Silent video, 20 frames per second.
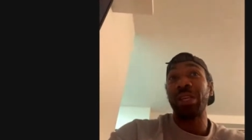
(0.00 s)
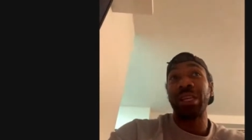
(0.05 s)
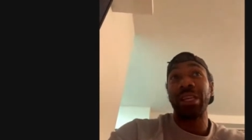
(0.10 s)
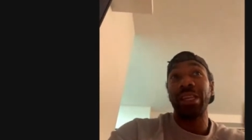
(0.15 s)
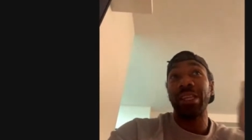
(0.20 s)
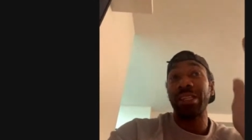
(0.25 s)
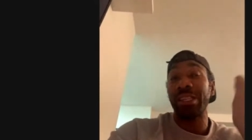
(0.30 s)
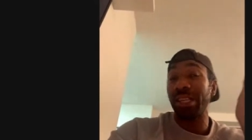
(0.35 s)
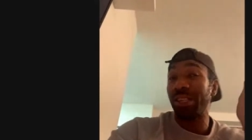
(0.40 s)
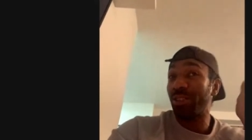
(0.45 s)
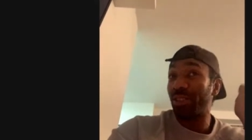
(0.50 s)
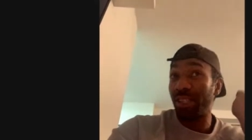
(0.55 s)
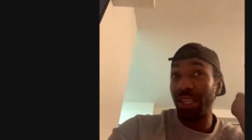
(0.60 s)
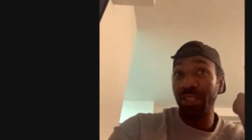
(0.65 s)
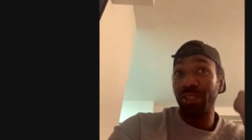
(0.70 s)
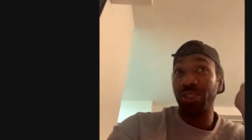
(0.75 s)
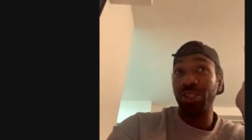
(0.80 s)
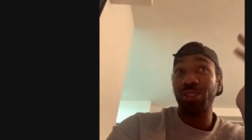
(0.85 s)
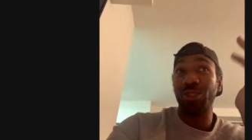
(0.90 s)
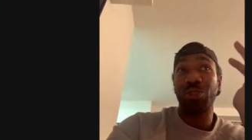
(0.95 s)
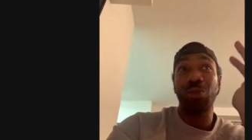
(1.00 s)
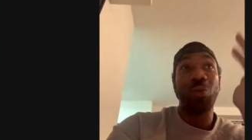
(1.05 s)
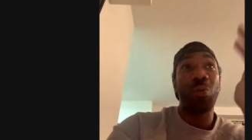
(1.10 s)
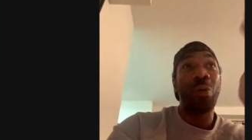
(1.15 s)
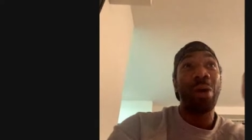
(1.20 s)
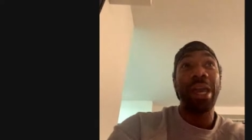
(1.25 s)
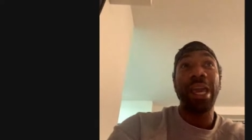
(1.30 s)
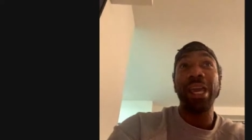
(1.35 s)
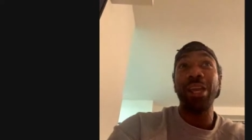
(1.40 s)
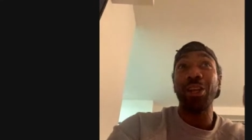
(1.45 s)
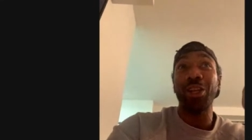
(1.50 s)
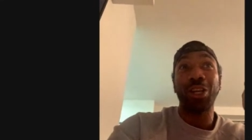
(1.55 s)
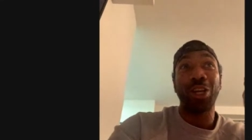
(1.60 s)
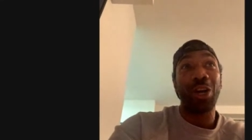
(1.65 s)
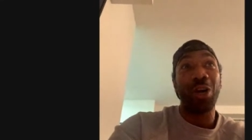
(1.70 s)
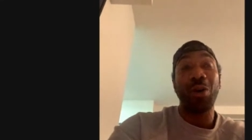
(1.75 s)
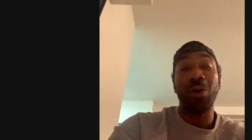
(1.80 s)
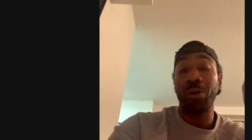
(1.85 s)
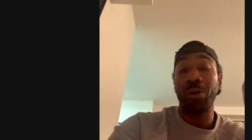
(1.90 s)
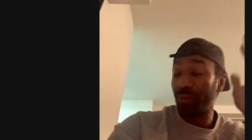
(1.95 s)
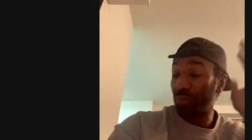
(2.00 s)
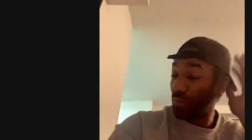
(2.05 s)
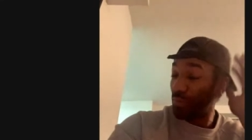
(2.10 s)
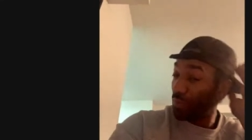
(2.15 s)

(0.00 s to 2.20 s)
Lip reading: And it's just the way to go.